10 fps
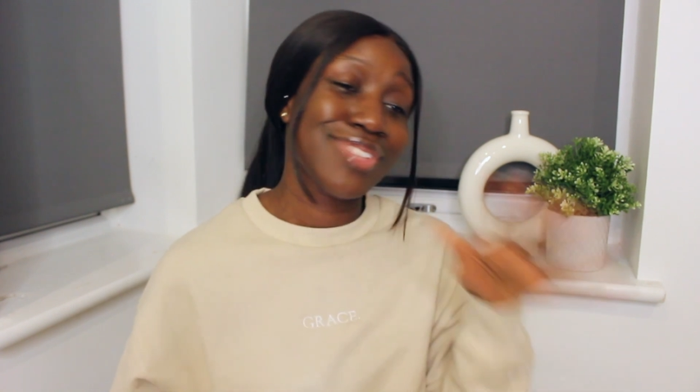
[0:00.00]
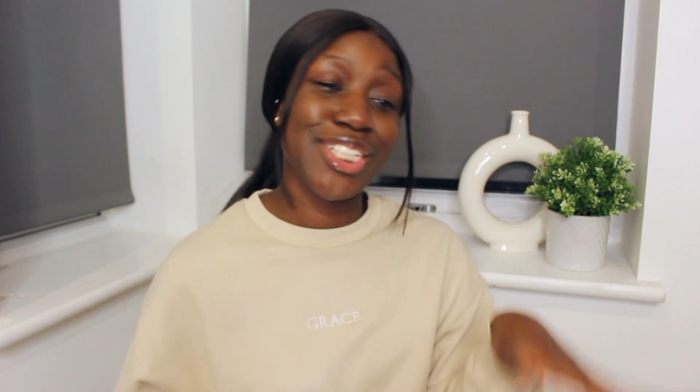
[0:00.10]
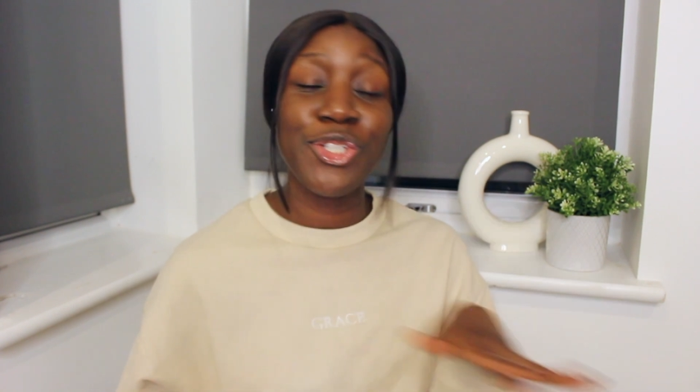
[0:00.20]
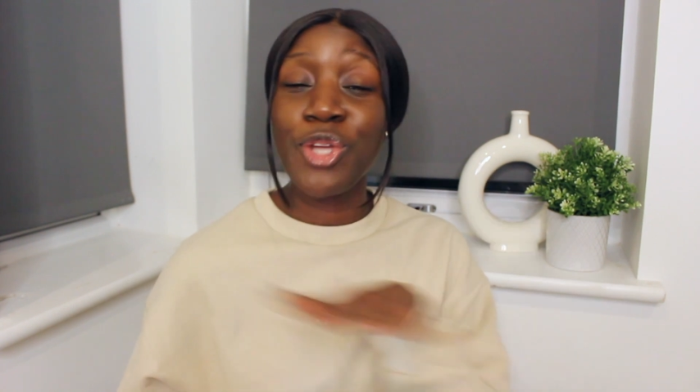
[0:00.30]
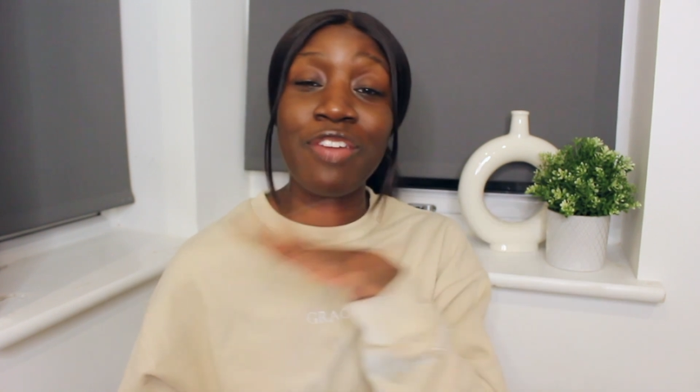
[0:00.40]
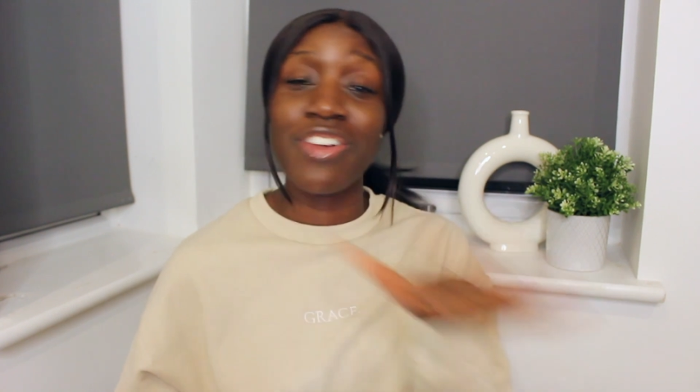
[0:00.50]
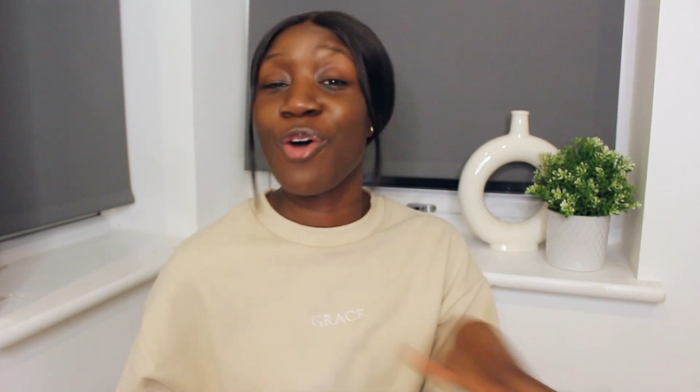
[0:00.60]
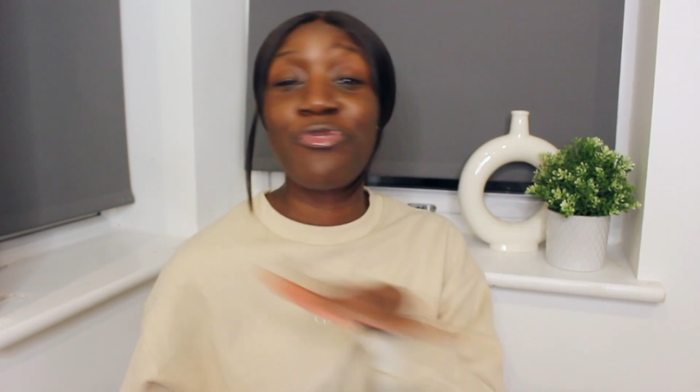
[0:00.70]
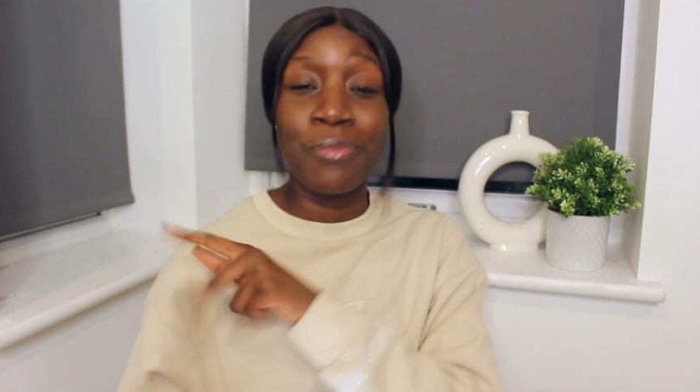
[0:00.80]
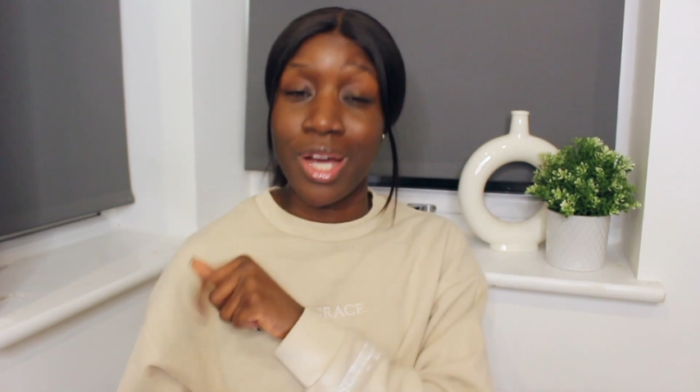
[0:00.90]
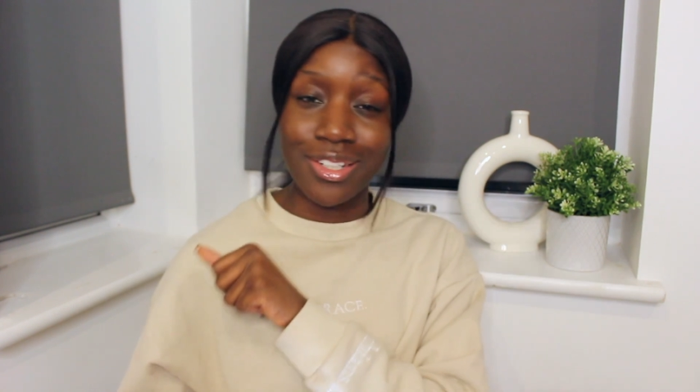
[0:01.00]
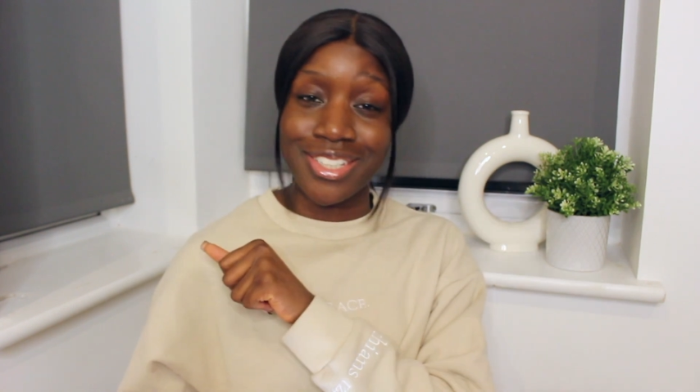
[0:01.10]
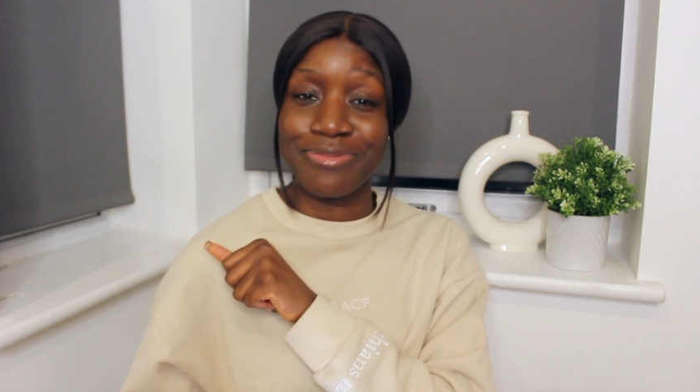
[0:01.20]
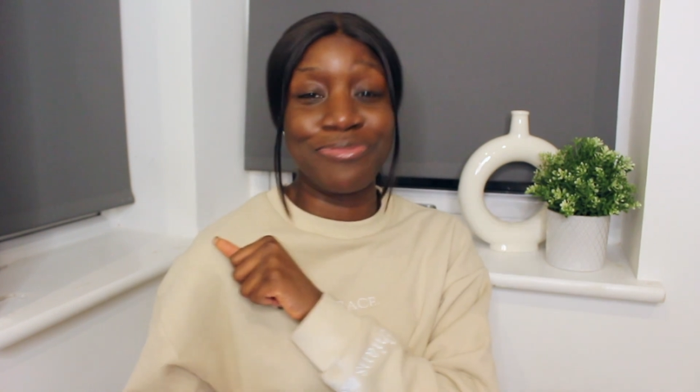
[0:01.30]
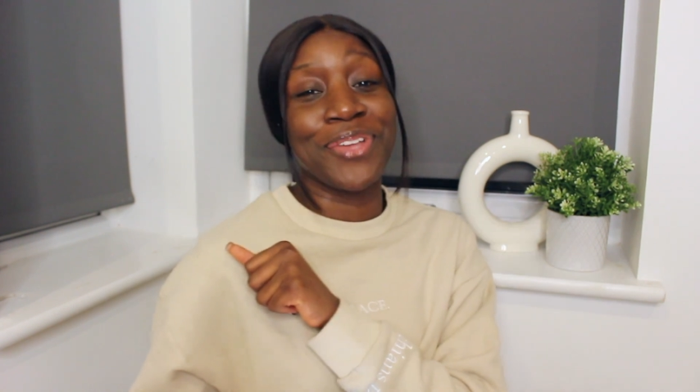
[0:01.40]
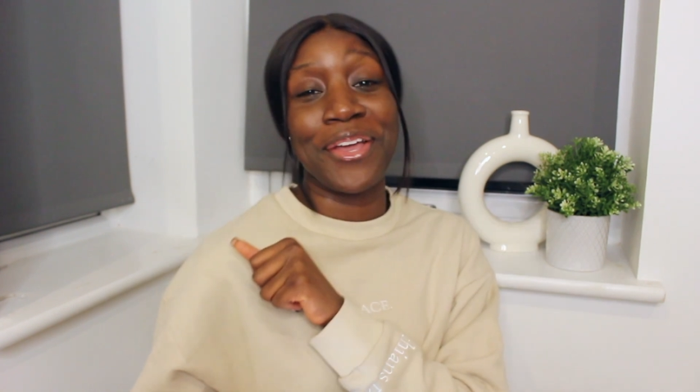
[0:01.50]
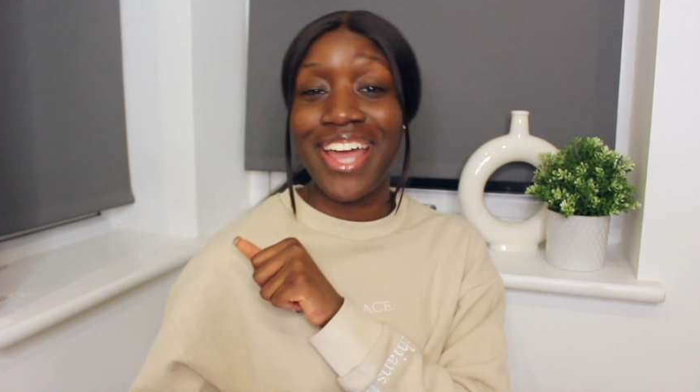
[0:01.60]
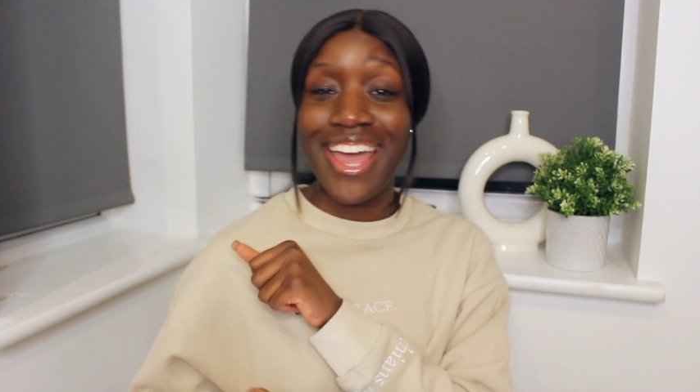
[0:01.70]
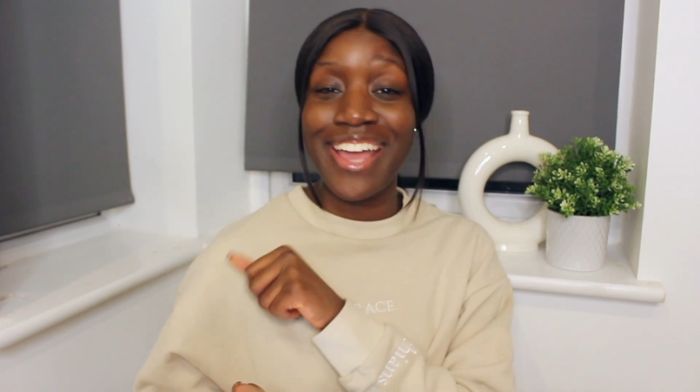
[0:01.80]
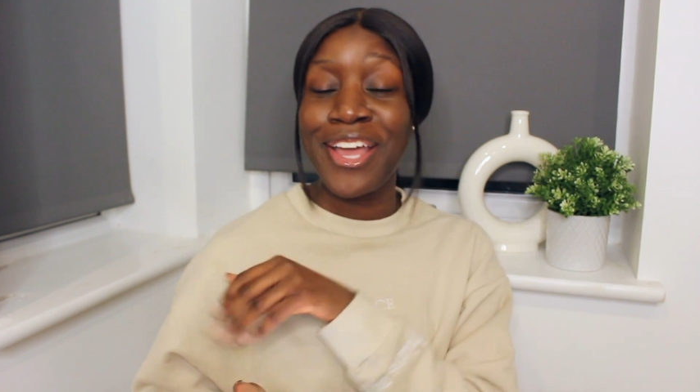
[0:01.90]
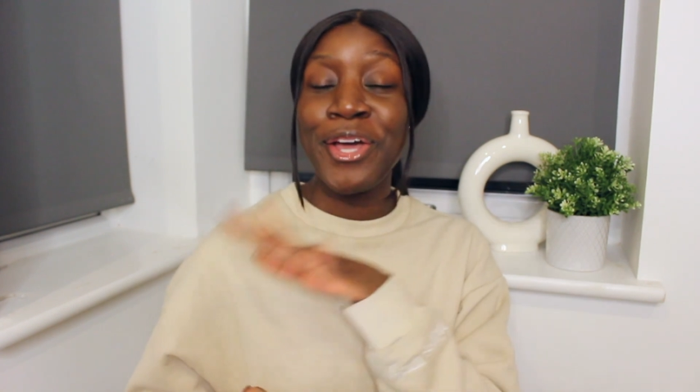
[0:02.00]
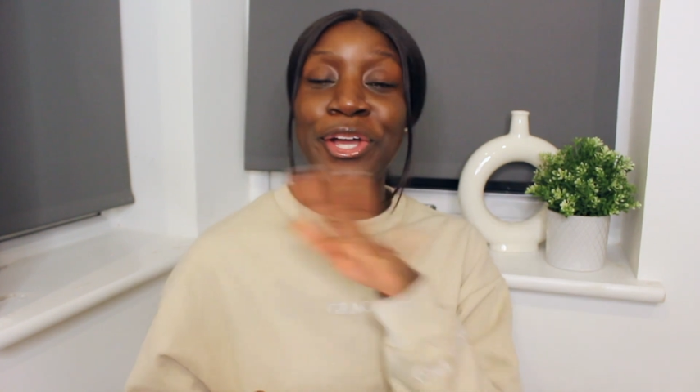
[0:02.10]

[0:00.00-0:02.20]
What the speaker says: You don't even offer much, okay?